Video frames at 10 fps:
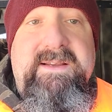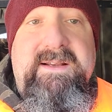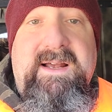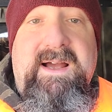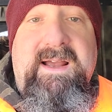
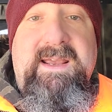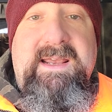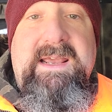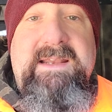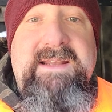that,
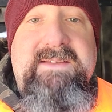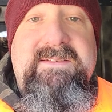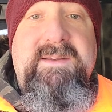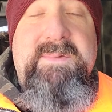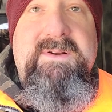and that's
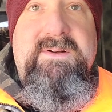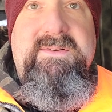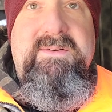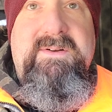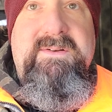something not
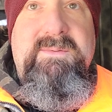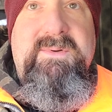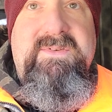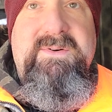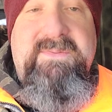to
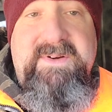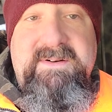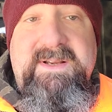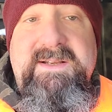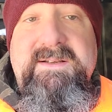instill fear
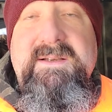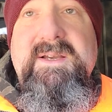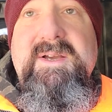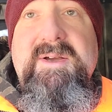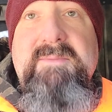in you,
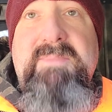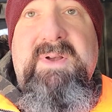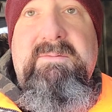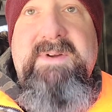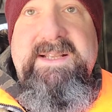
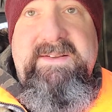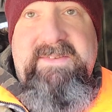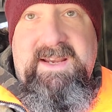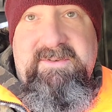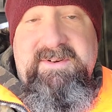but
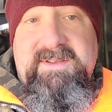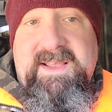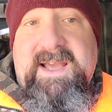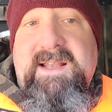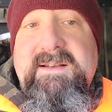realization
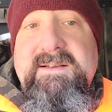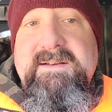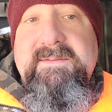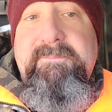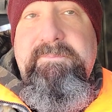that
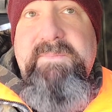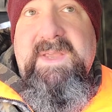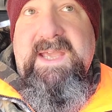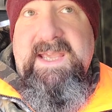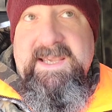
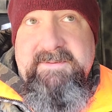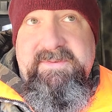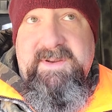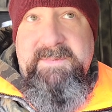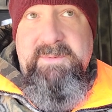if
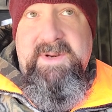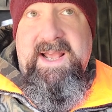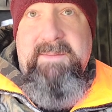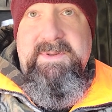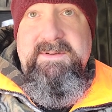something would
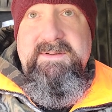happen